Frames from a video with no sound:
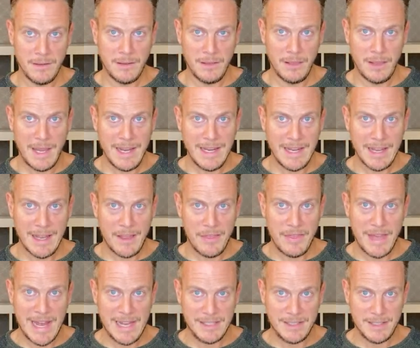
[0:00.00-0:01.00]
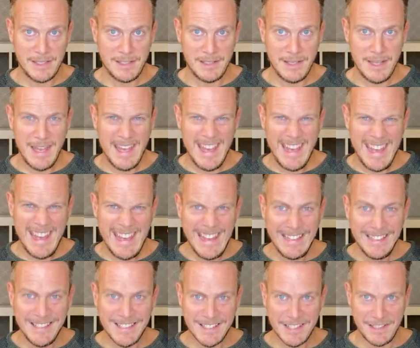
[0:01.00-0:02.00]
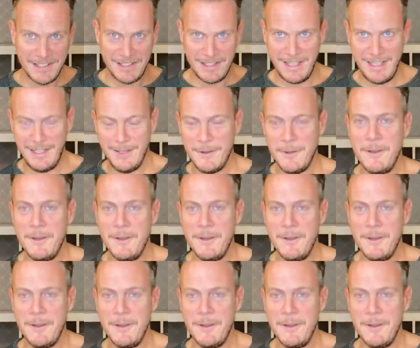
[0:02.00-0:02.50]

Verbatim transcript: like that instantly.